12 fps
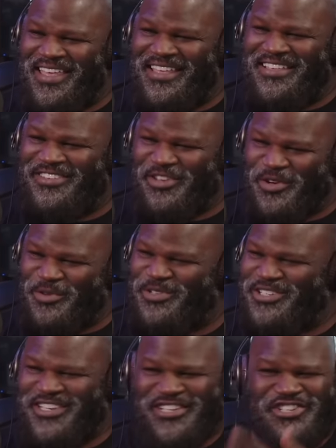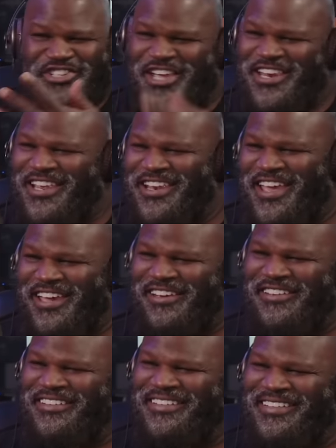So it was just shut in there,
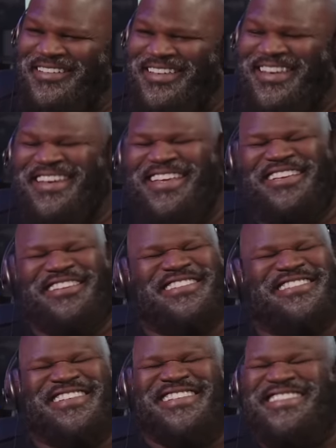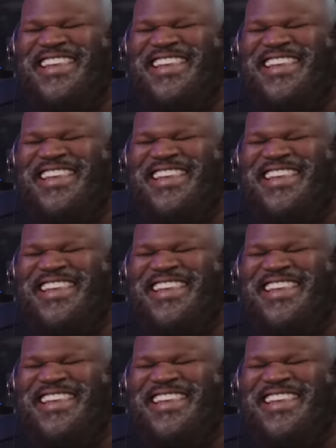just